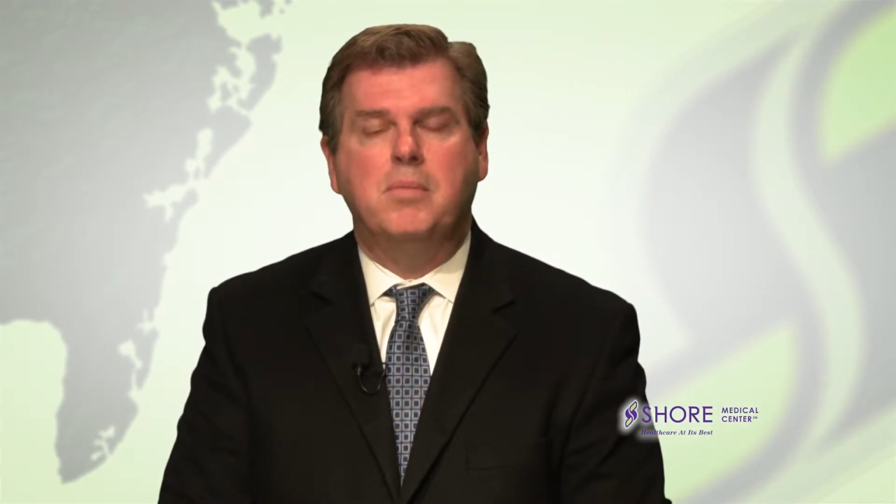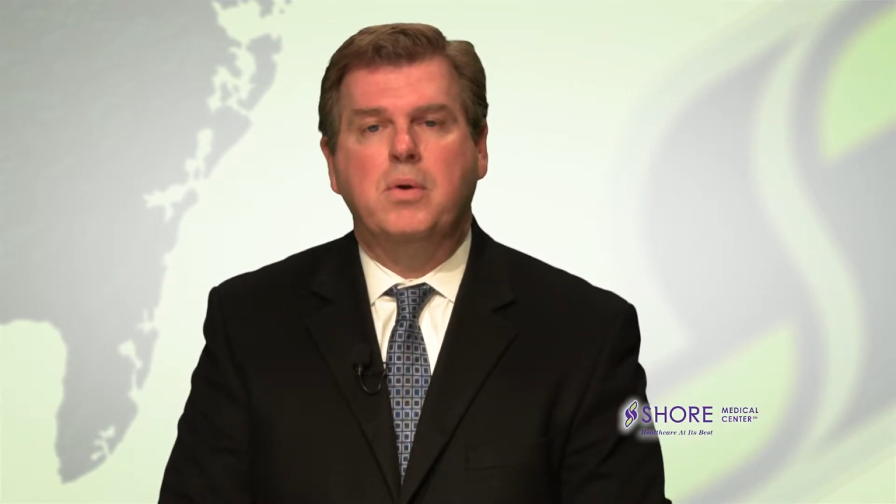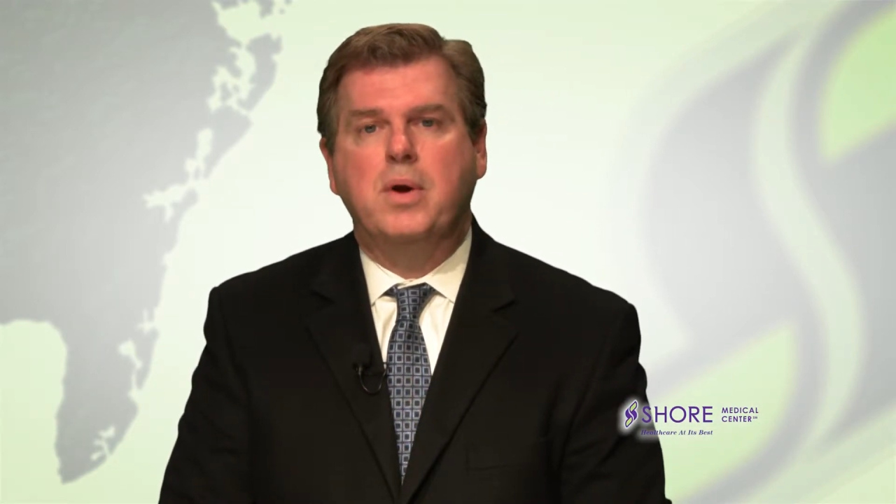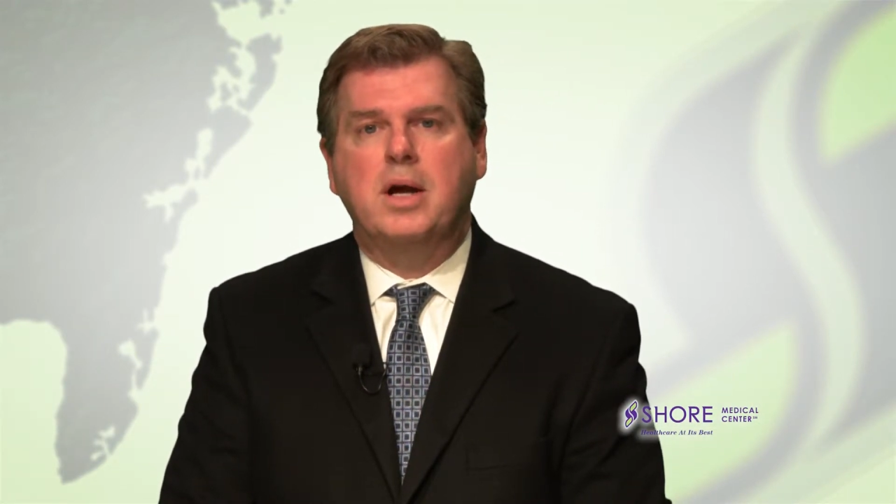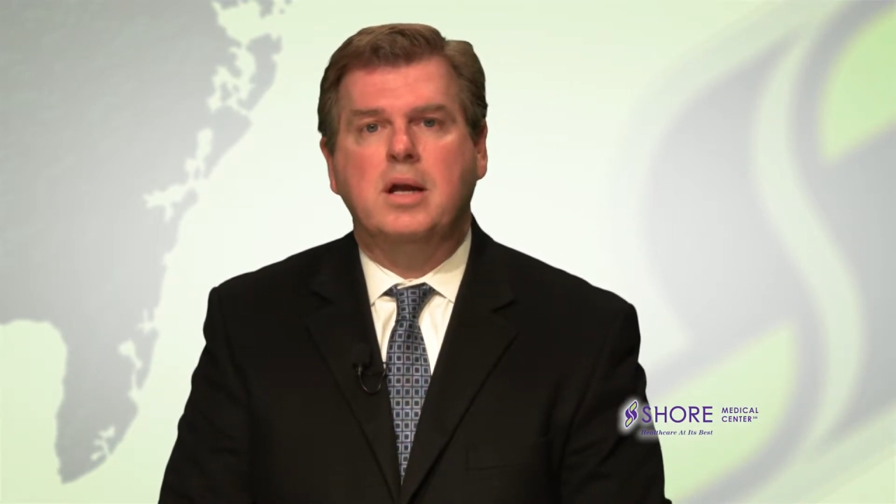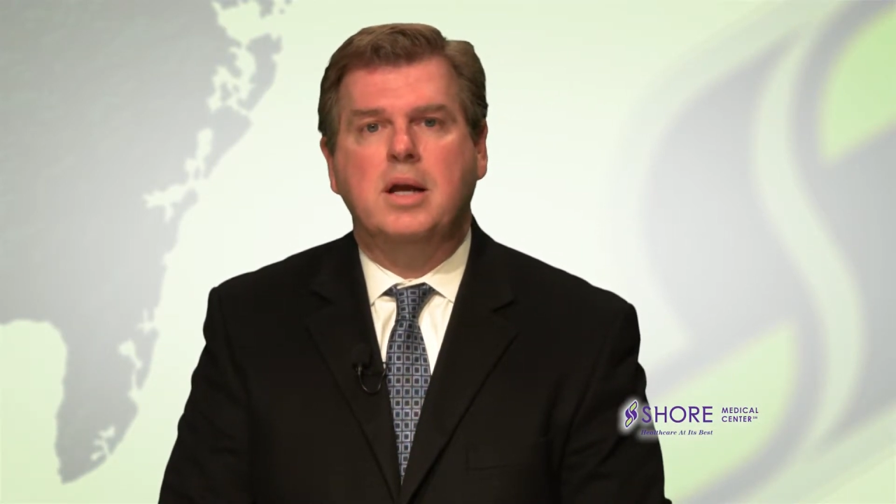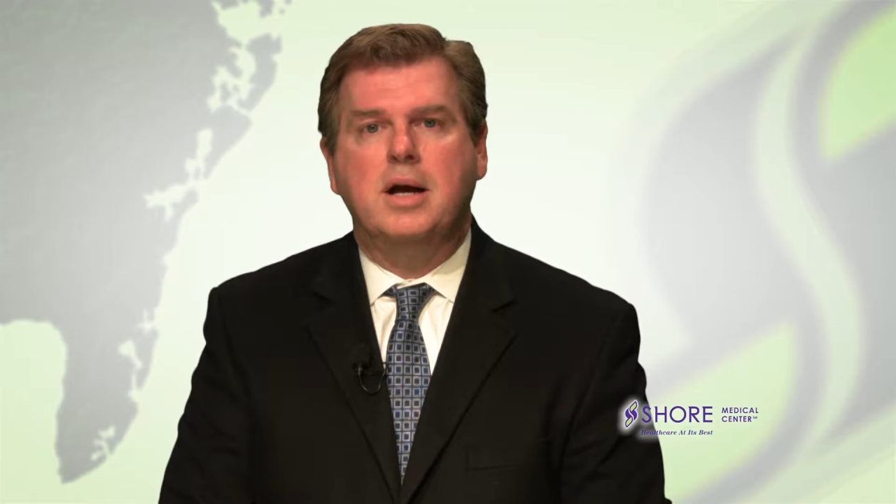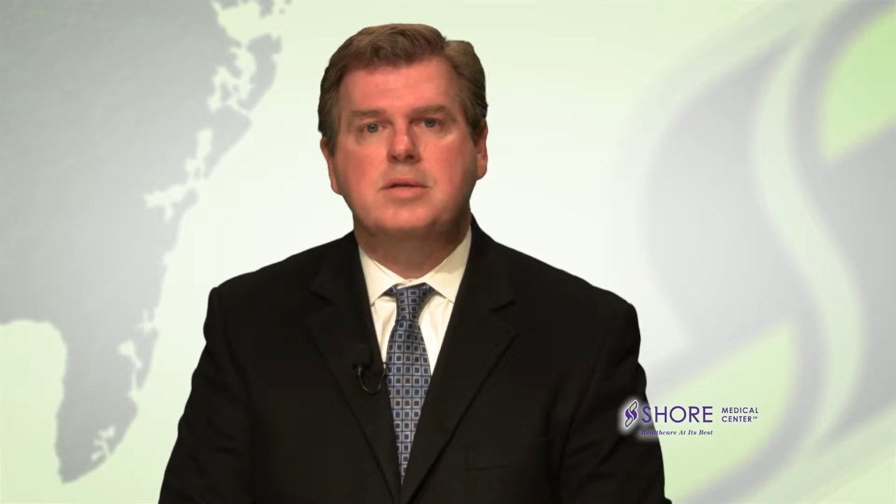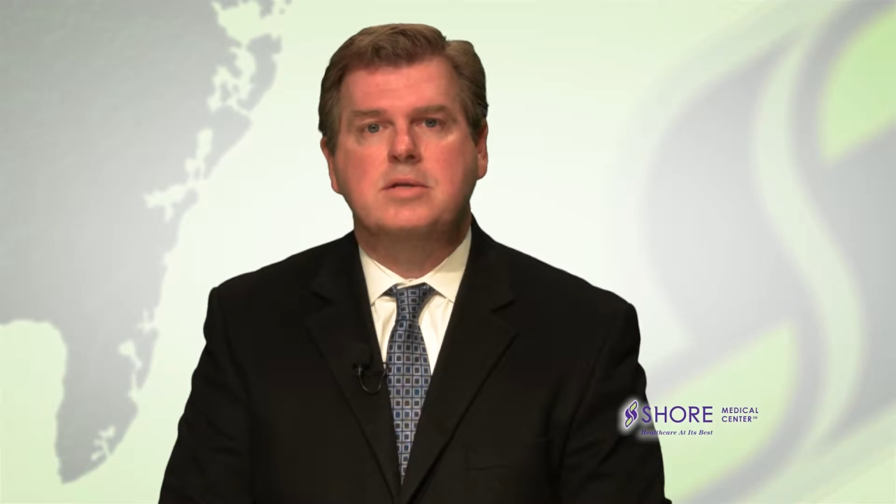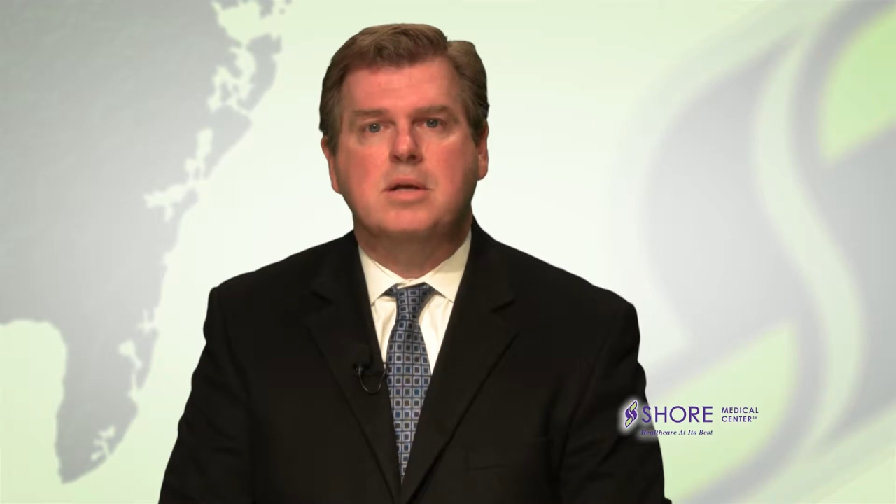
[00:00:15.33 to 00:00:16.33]
but we
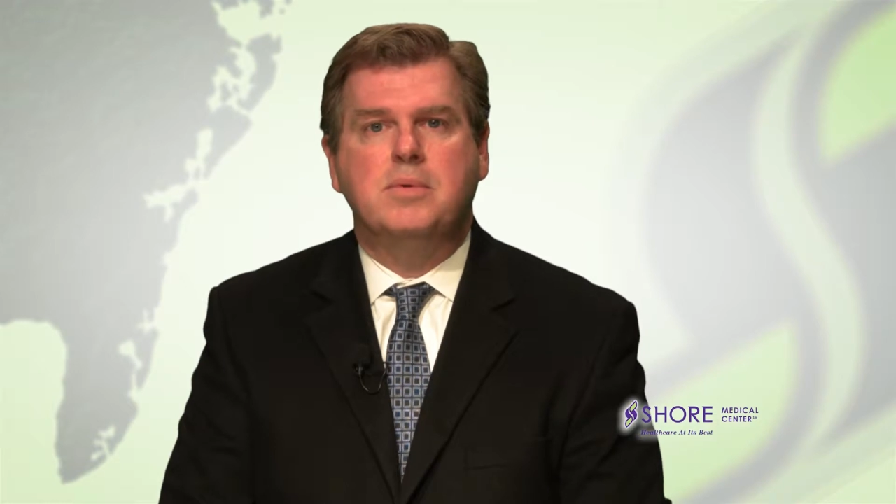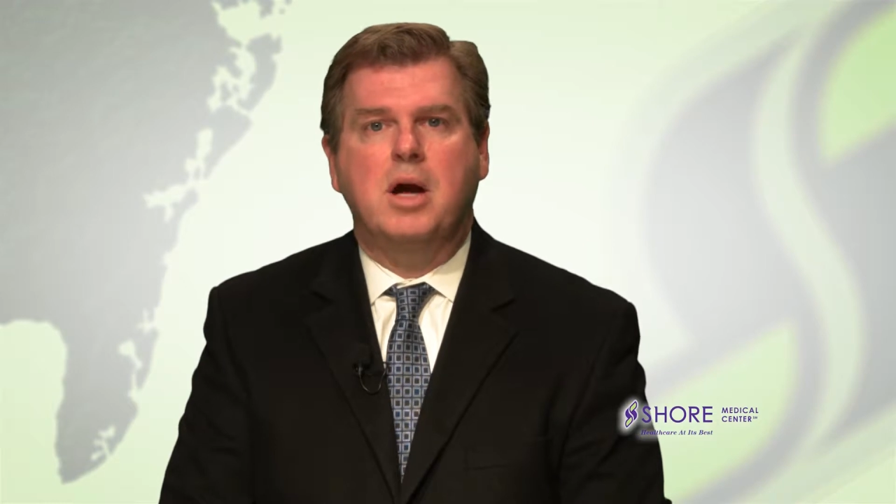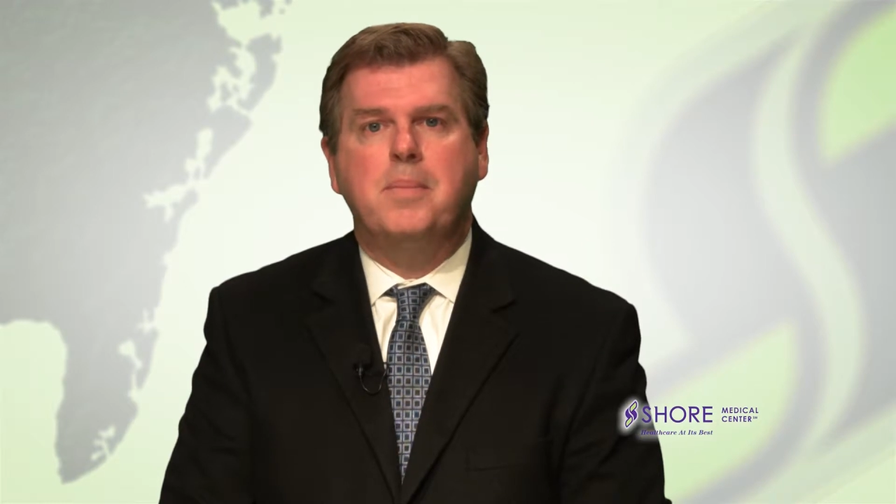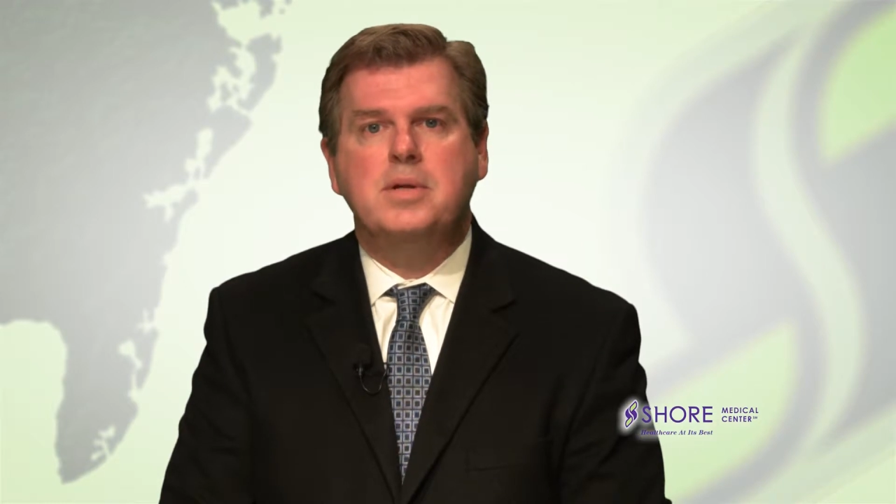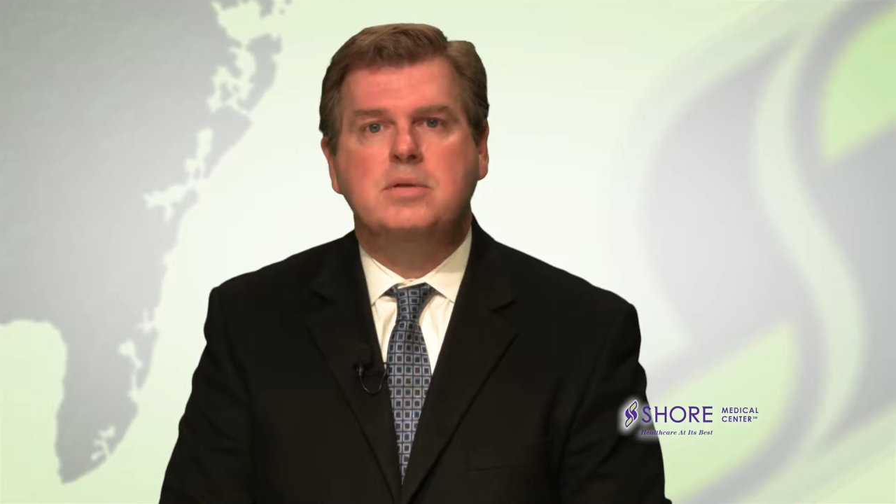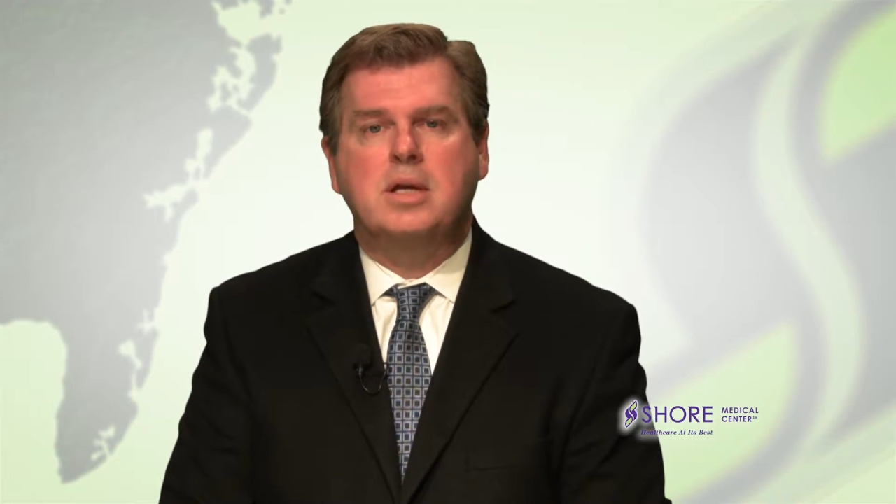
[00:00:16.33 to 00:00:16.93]
recognize that some companies